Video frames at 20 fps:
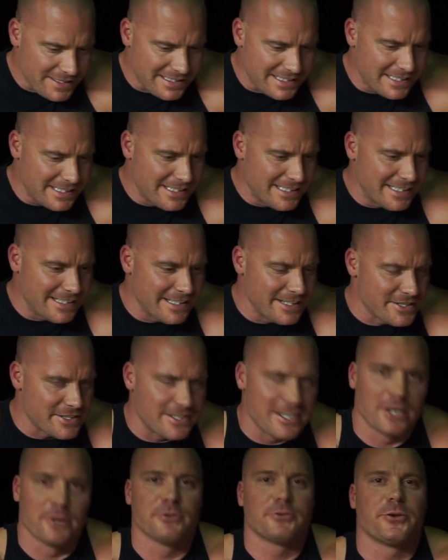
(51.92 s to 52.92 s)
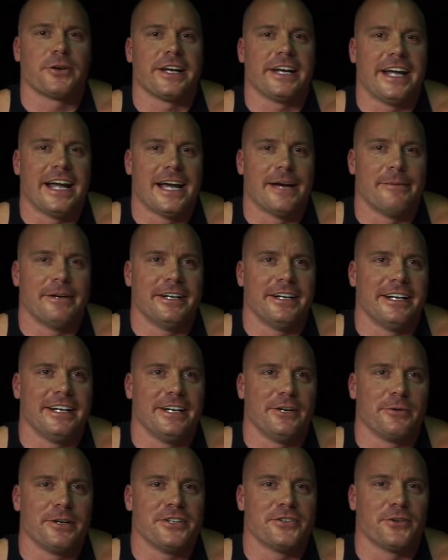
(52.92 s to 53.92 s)
He has a terrible drinking habit, and
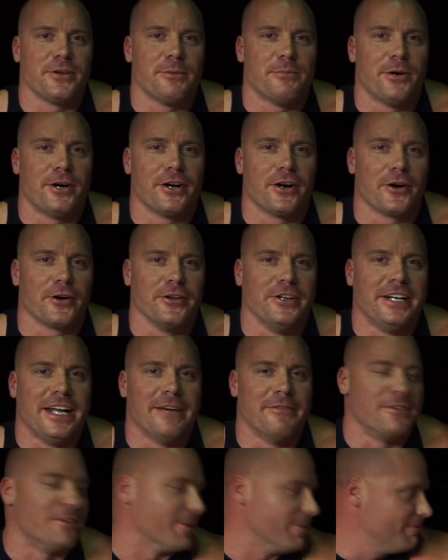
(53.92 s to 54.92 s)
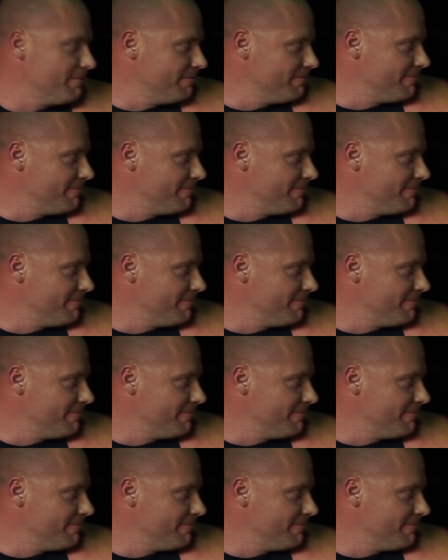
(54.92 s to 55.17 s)
he recently bought a Harley Davidson